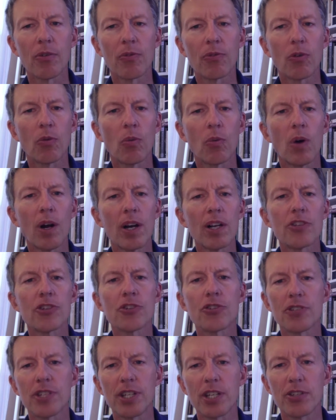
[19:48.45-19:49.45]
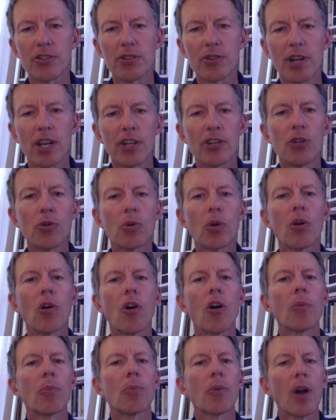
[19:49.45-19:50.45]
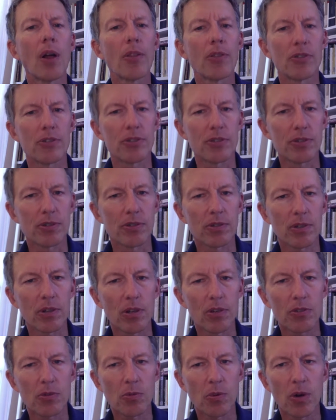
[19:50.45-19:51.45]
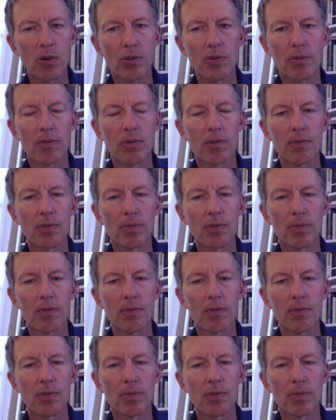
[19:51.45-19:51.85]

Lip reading: For one is your teacher, and you are all brothers." Close quote.